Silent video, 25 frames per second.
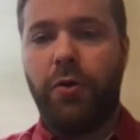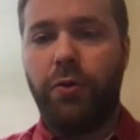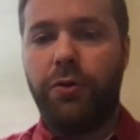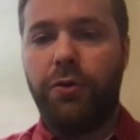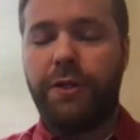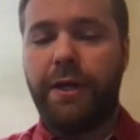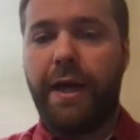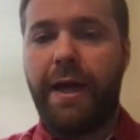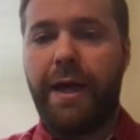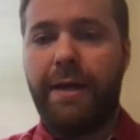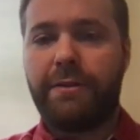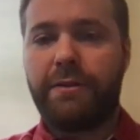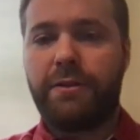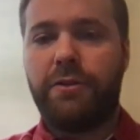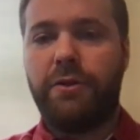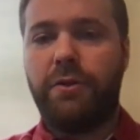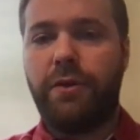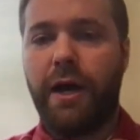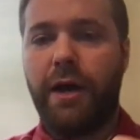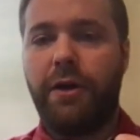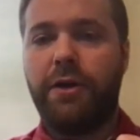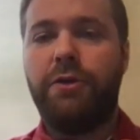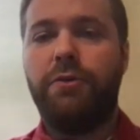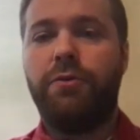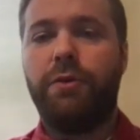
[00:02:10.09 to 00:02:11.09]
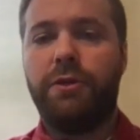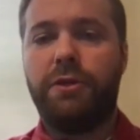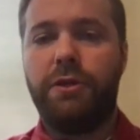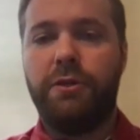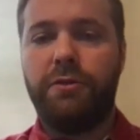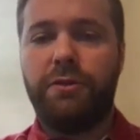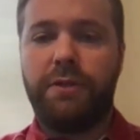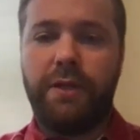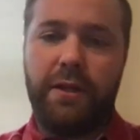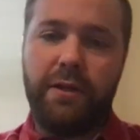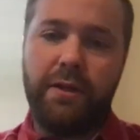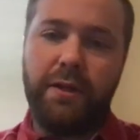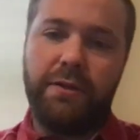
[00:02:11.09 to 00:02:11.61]
task to how do you reduce
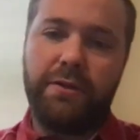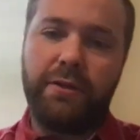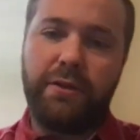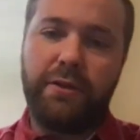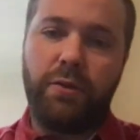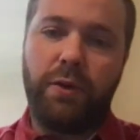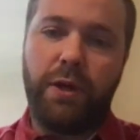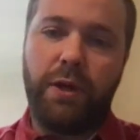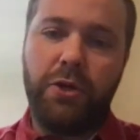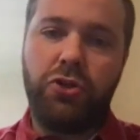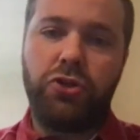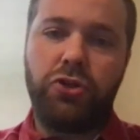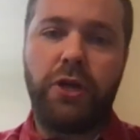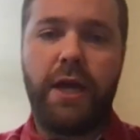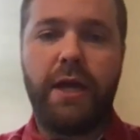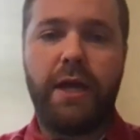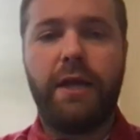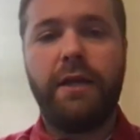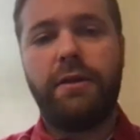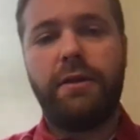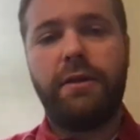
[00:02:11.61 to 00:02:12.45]
it, and is it the way you shake it?